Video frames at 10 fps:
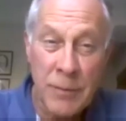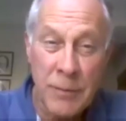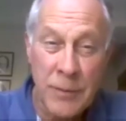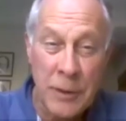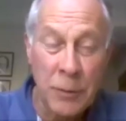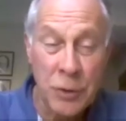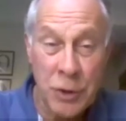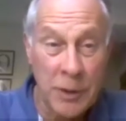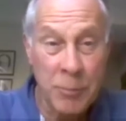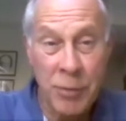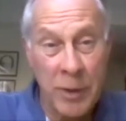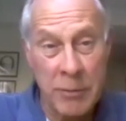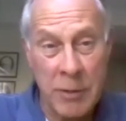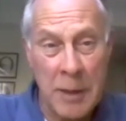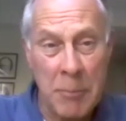for launching the
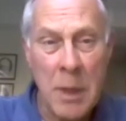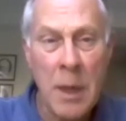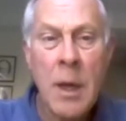program.